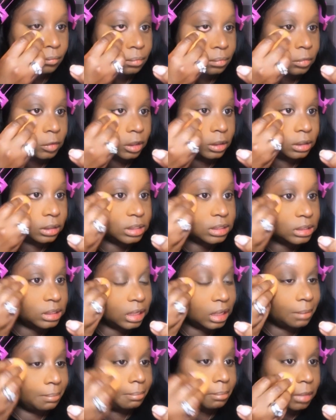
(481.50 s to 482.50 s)
And this like
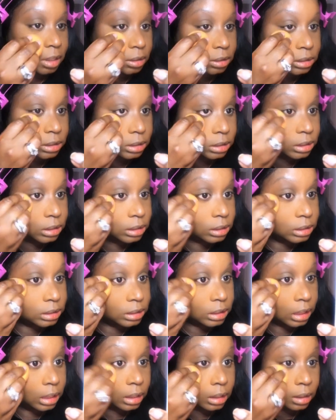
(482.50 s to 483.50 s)
melts into the
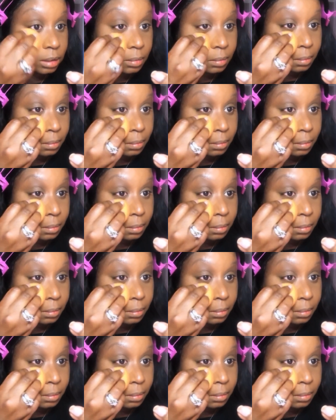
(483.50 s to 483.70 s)
skin,